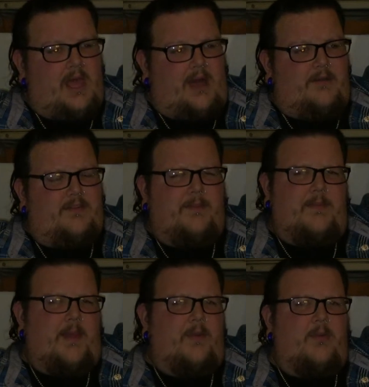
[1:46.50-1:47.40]
I would say
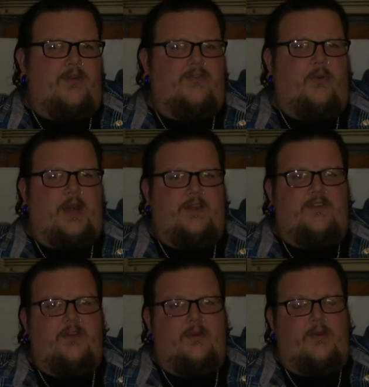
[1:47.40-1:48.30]
maybe around
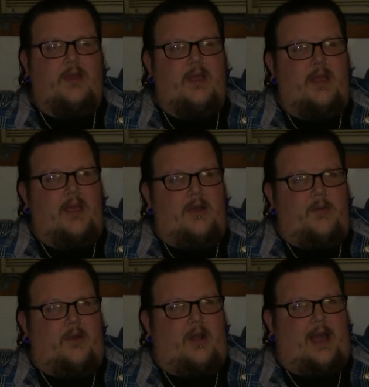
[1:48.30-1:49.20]
22,
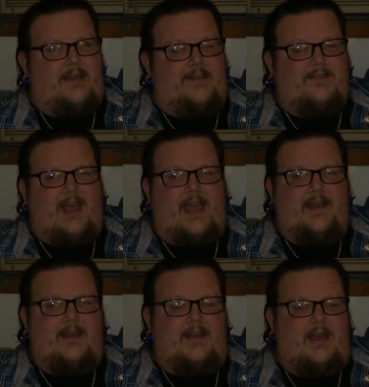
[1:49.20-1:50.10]
where I
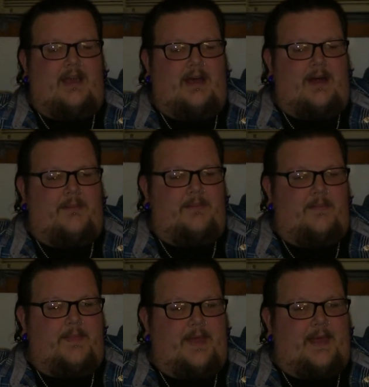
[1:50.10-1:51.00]
decided
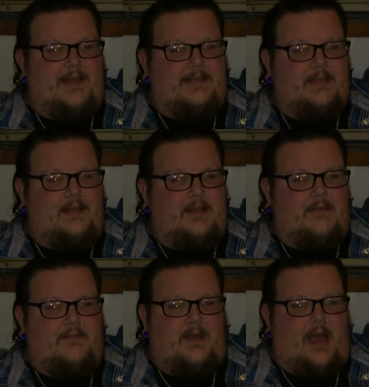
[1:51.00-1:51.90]
that
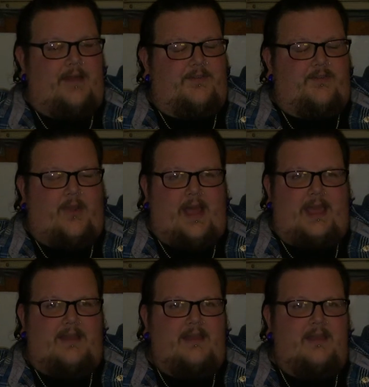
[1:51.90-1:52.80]
I've
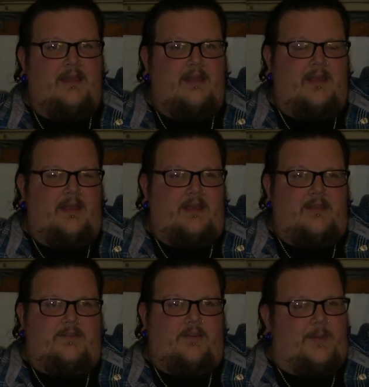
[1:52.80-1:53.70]
tried
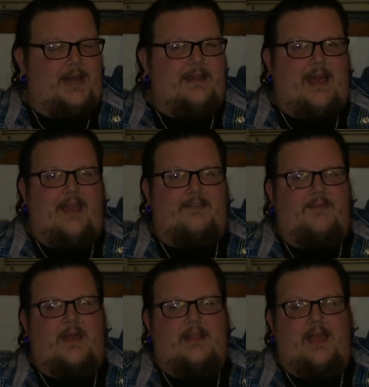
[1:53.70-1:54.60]
so many diets
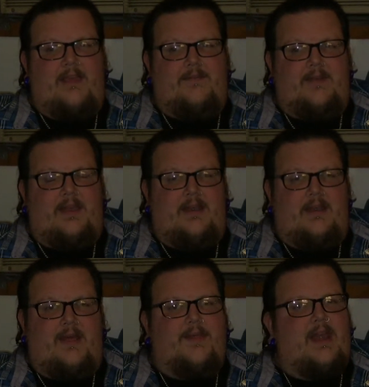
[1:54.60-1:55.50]
in my life
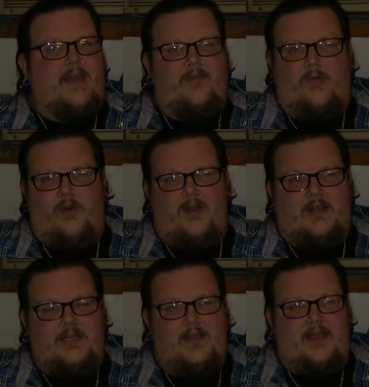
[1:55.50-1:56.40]
and nothing ever
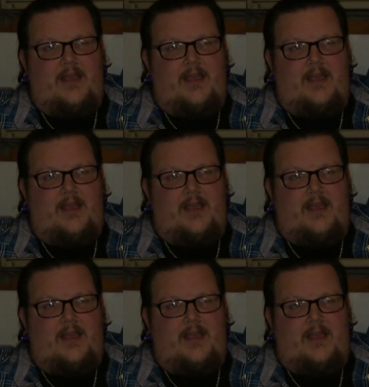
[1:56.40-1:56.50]
worked.